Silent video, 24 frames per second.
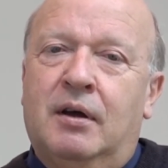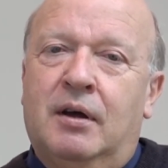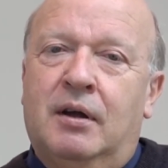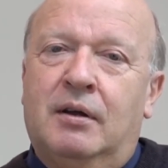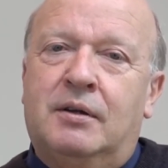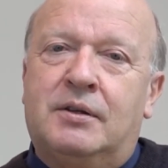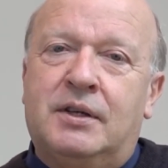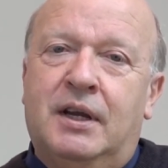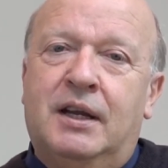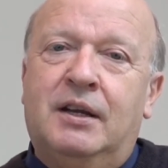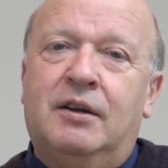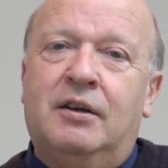
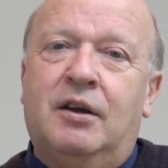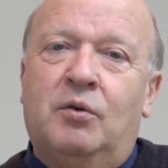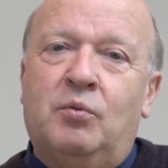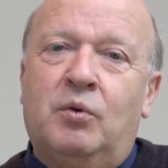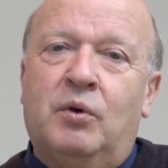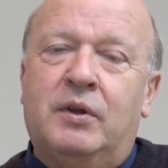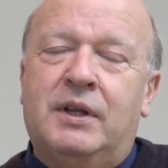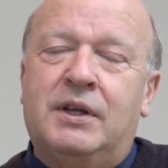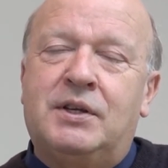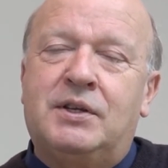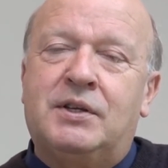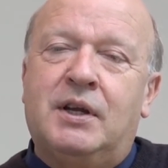and take note
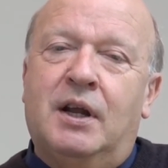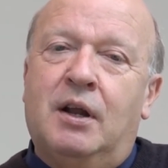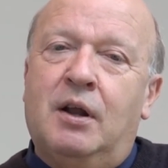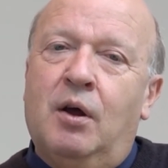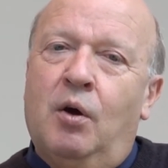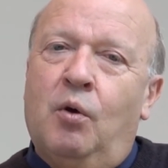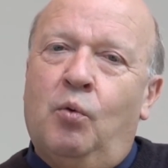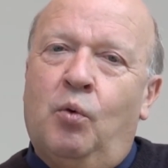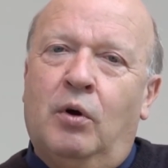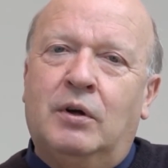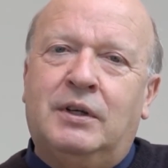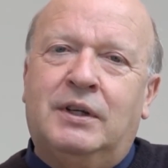what they
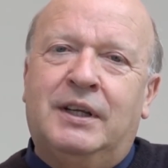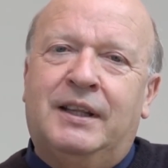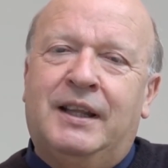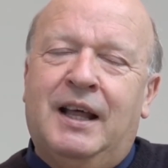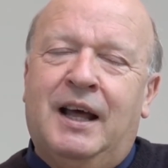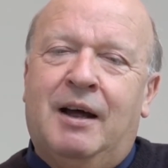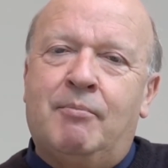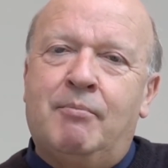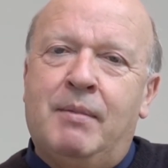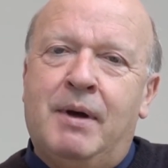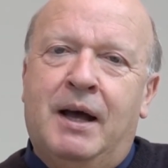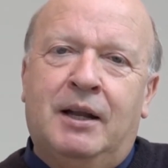said, what did
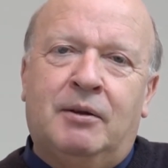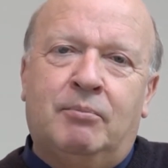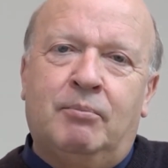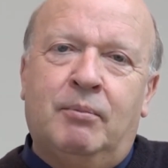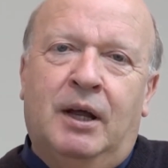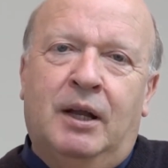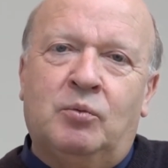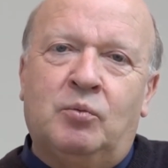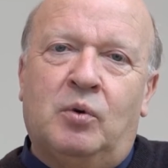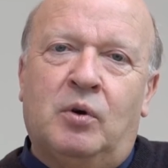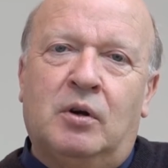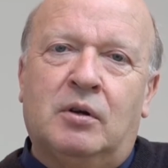that
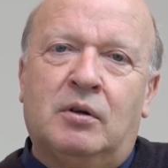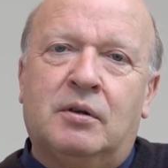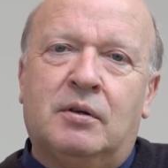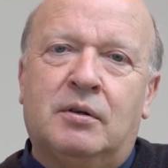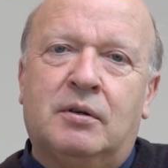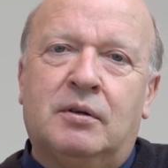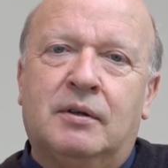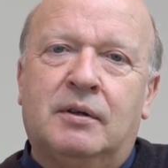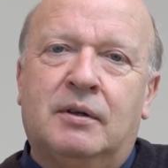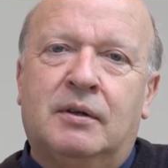madman want?